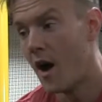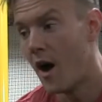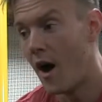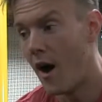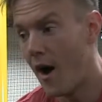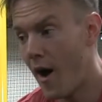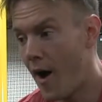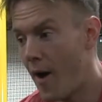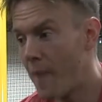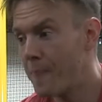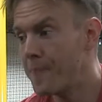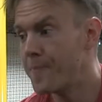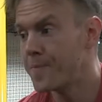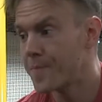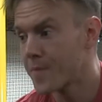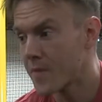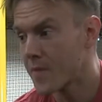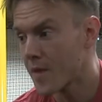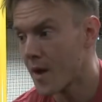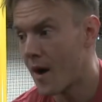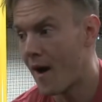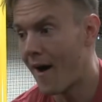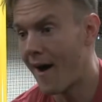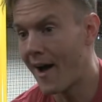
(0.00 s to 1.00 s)

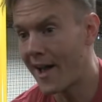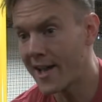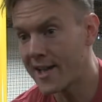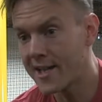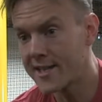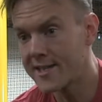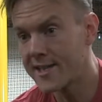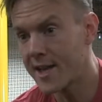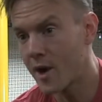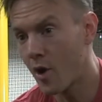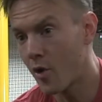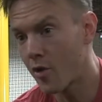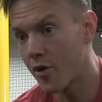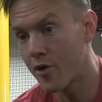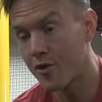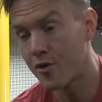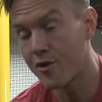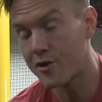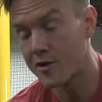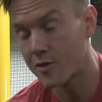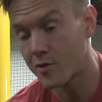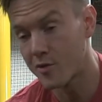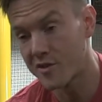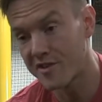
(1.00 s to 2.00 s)
I could tell that
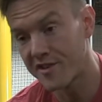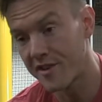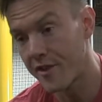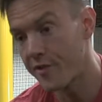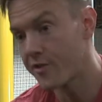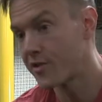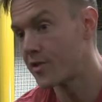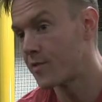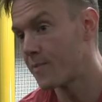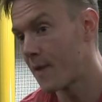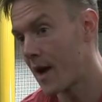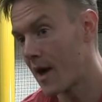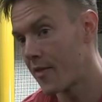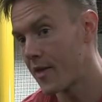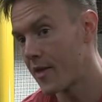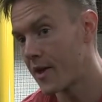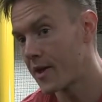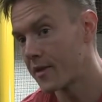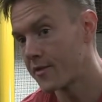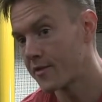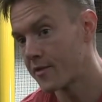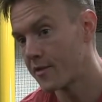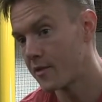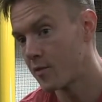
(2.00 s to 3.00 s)
Chris was serious about
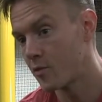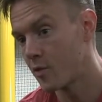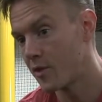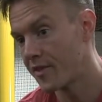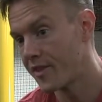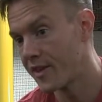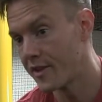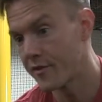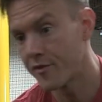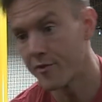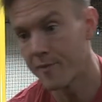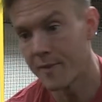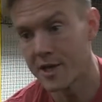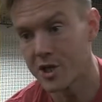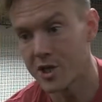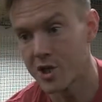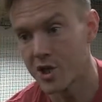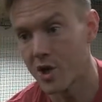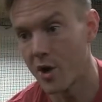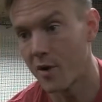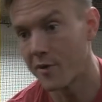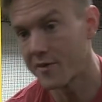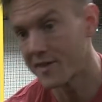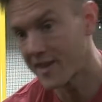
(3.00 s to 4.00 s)
this. And with the
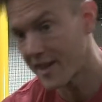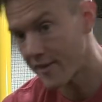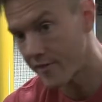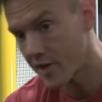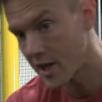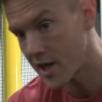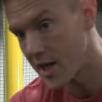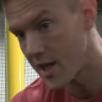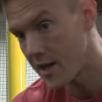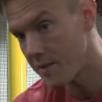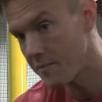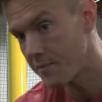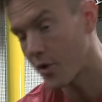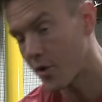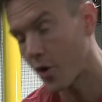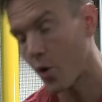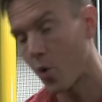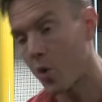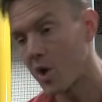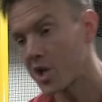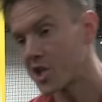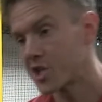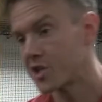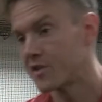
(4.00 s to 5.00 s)
information I was giving him, the
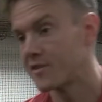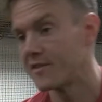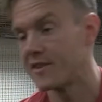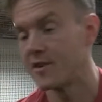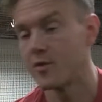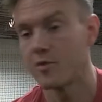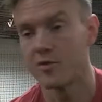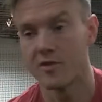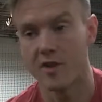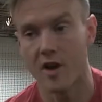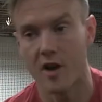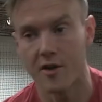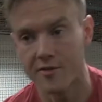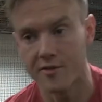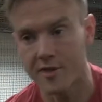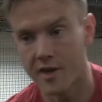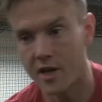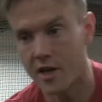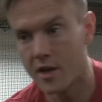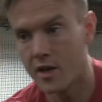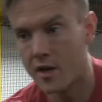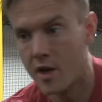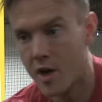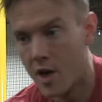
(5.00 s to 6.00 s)
questions he was
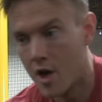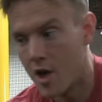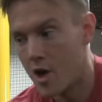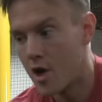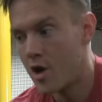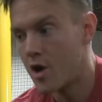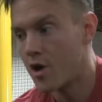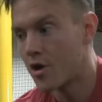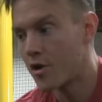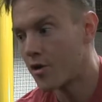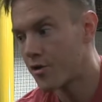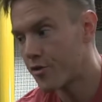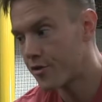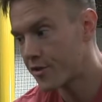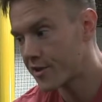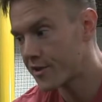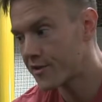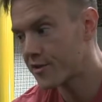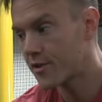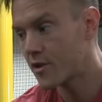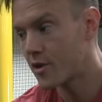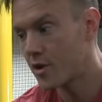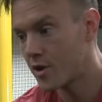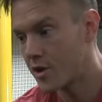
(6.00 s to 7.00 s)
asking,
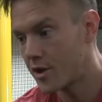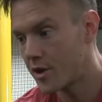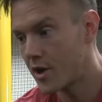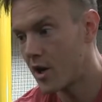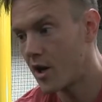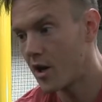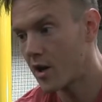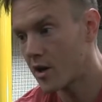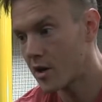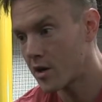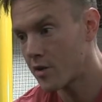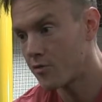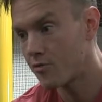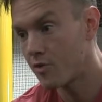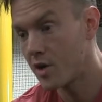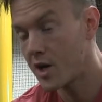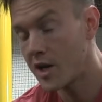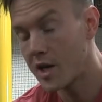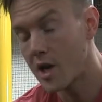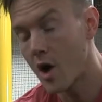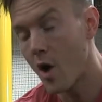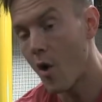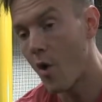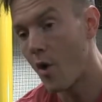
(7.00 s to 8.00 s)
Chris could
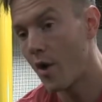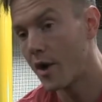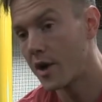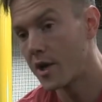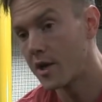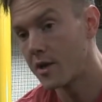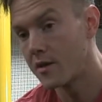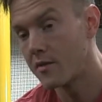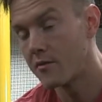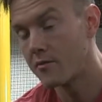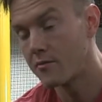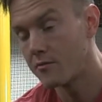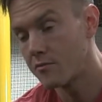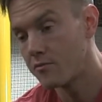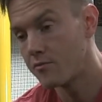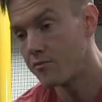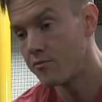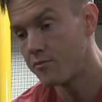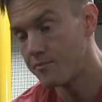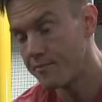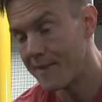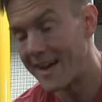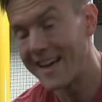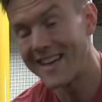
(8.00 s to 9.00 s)
really go on and
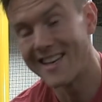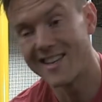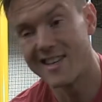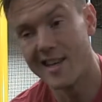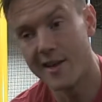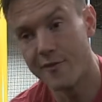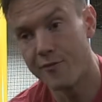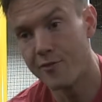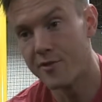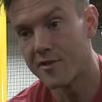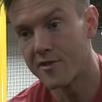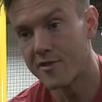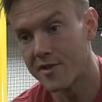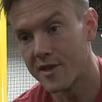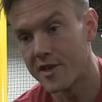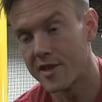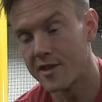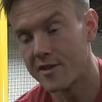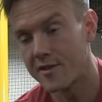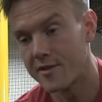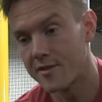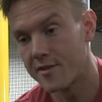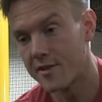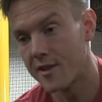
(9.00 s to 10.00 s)
make a difference in
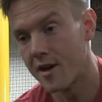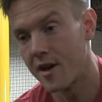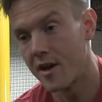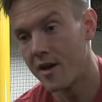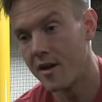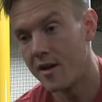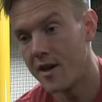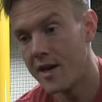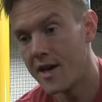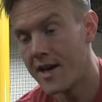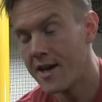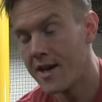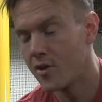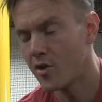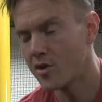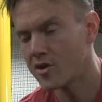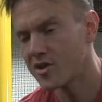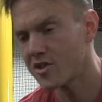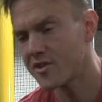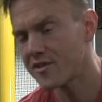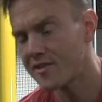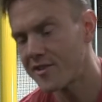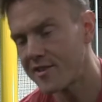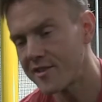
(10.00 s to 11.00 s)
his, not
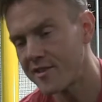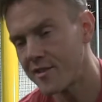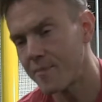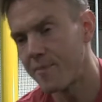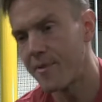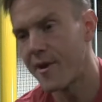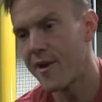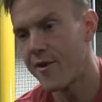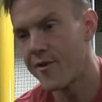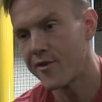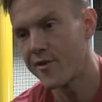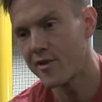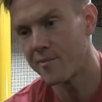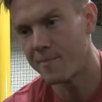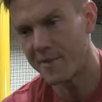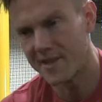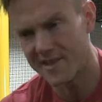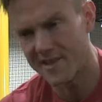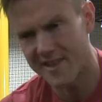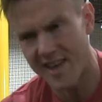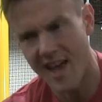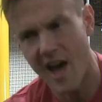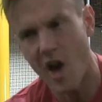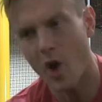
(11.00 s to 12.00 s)
just his appearance, but
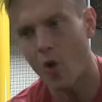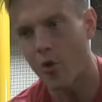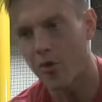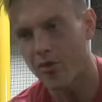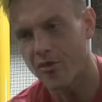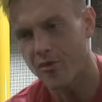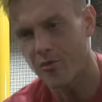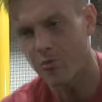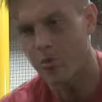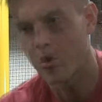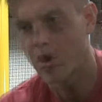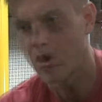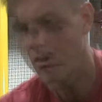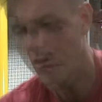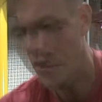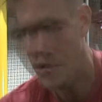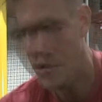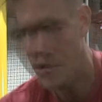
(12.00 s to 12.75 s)
his health as well.